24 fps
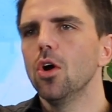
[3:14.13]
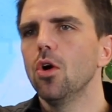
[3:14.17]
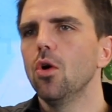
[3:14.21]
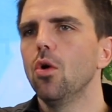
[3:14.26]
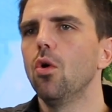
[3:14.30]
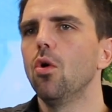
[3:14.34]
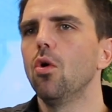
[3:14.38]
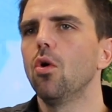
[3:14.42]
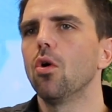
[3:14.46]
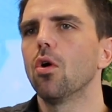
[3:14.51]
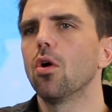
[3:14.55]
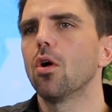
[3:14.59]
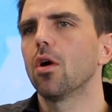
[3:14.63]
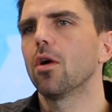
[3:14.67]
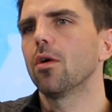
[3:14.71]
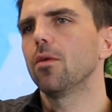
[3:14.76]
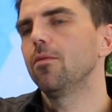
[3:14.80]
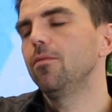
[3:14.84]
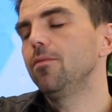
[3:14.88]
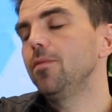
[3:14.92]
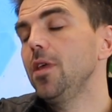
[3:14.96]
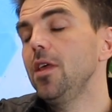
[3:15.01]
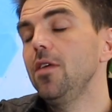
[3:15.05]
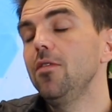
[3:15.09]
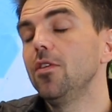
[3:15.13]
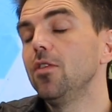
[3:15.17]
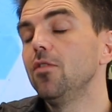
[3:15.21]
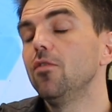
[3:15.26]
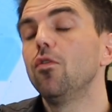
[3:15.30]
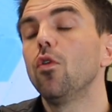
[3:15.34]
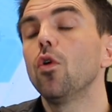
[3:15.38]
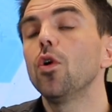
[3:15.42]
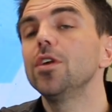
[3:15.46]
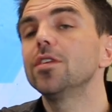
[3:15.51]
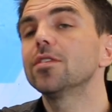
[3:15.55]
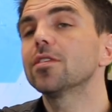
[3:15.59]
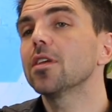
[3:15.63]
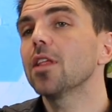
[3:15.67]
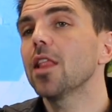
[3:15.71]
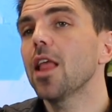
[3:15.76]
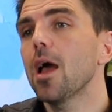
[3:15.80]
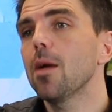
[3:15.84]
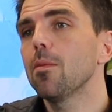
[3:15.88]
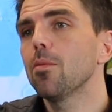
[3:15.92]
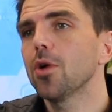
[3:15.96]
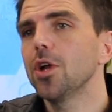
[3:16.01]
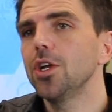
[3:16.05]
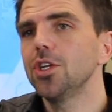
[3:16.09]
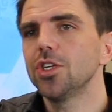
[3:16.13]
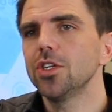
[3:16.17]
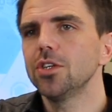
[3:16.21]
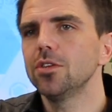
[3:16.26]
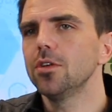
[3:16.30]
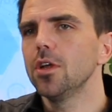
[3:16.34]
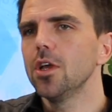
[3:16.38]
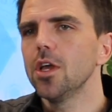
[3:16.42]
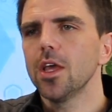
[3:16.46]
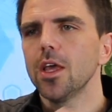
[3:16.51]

or even voice collaboration,